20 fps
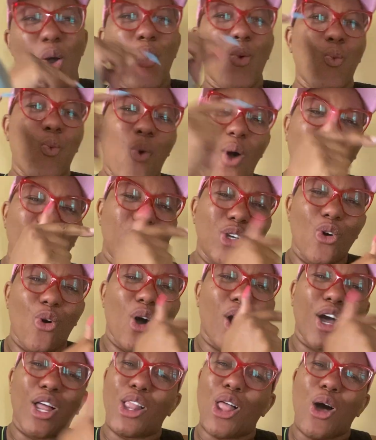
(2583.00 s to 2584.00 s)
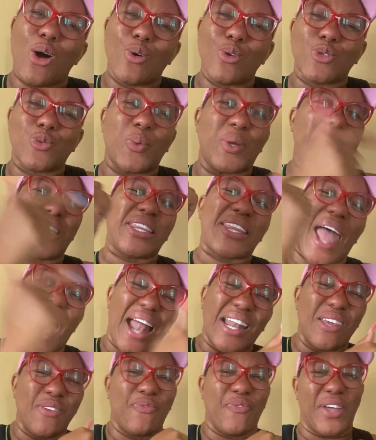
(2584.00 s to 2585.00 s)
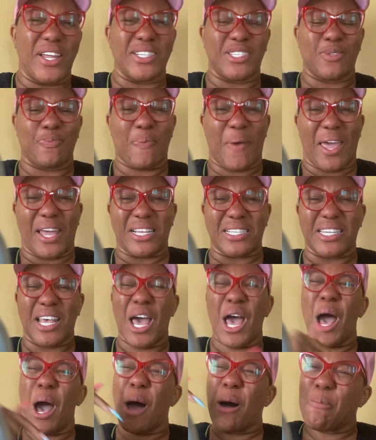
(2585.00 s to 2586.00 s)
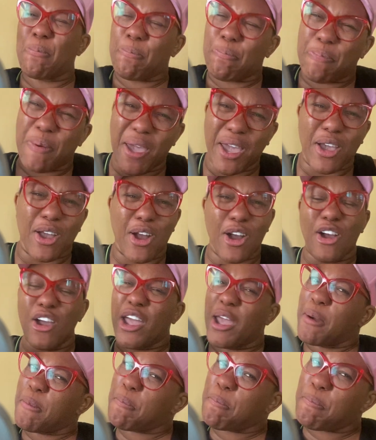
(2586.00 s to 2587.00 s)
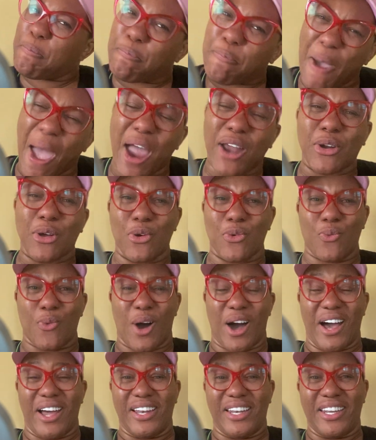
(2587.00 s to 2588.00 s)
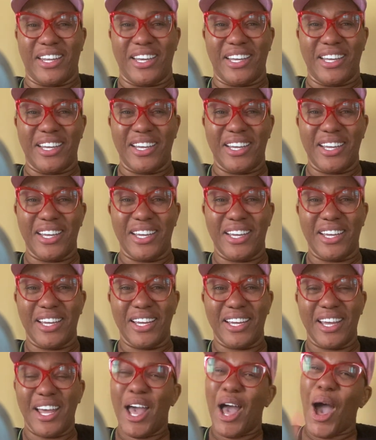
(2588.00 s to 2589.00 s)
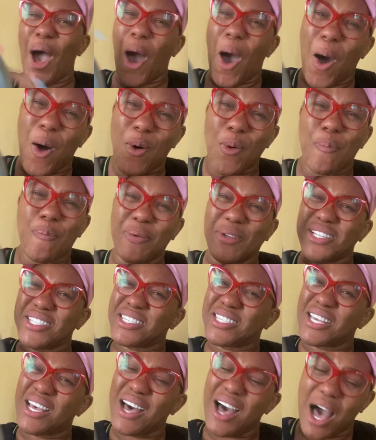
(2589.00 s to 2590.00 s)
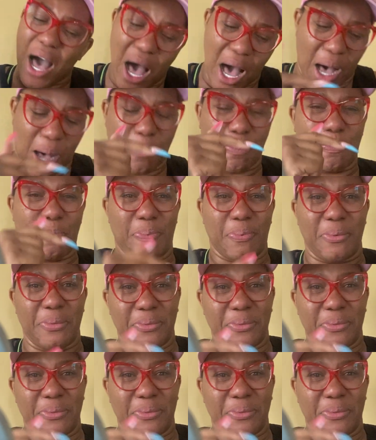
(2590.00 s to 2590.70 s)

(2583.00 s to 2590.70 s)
One door closed with that event space. A bigger and better one opens up.